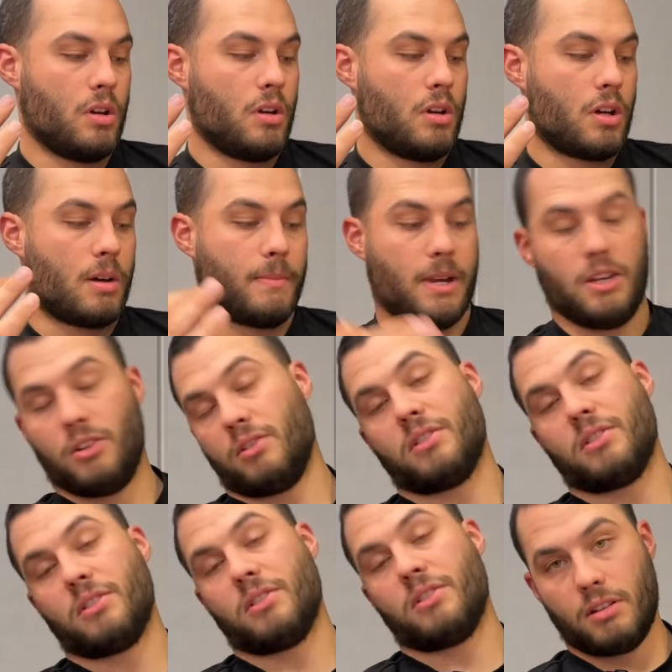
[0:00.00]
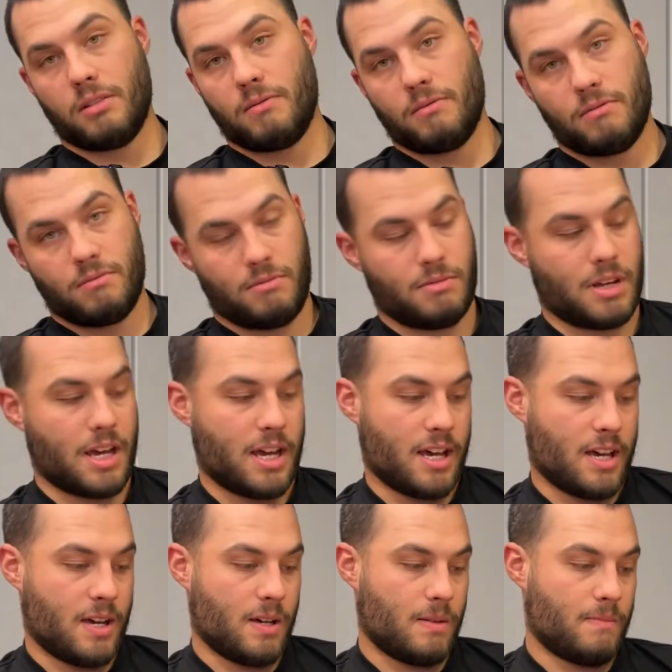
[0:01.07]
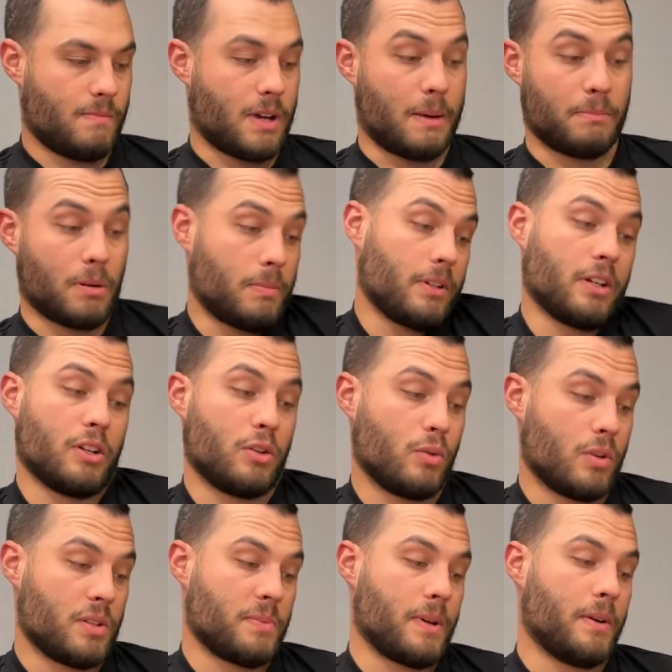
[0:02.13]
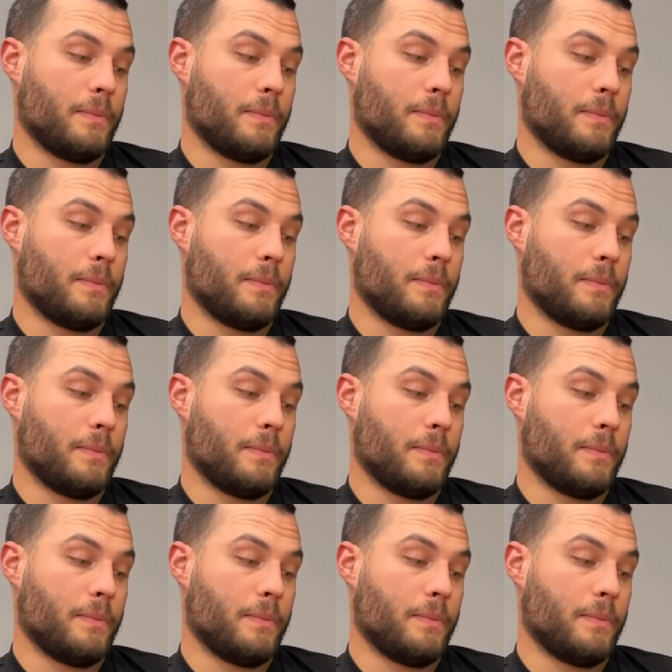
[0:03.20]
I mean, you could steal it. I'm probably going to do it as well.